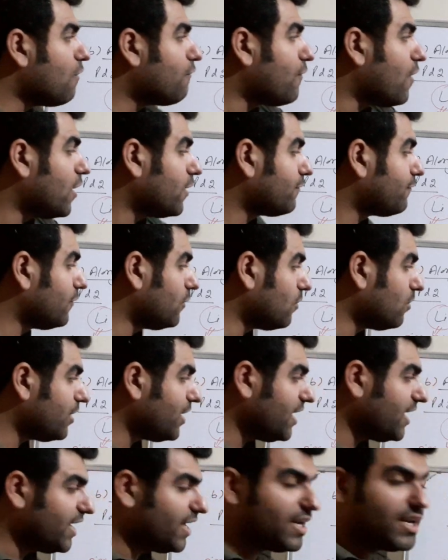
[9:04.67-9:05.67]
for
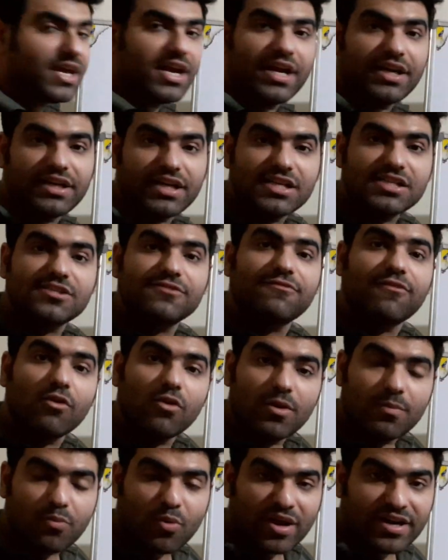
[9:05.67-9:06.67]
fluorine, it is
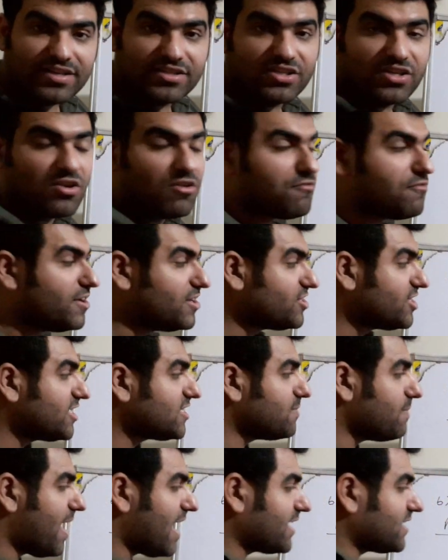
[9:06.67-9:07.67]
4.0 which
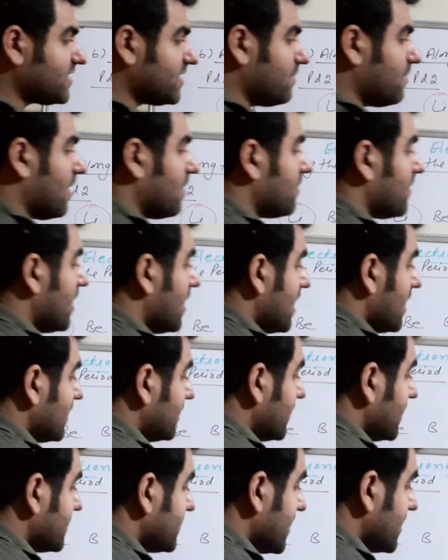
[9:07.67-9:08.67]
is maximum.
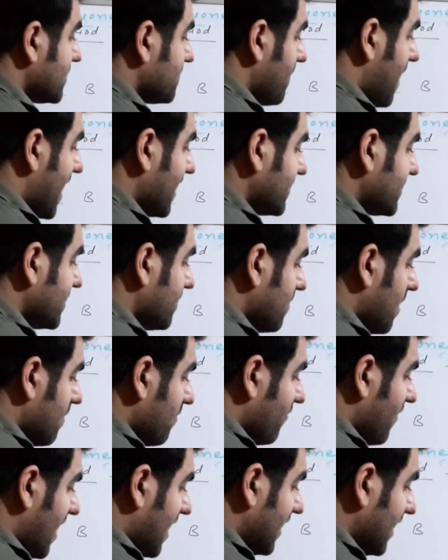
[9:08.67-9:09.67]
This is
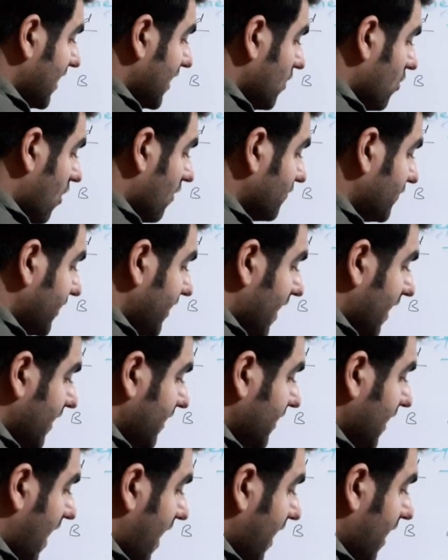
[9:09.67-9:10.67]
maximum value of the
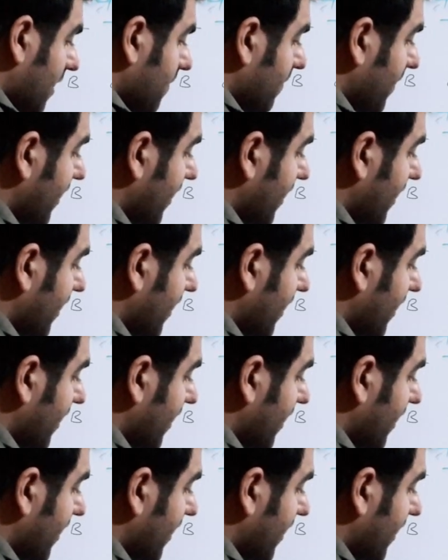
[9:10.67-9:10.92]
entire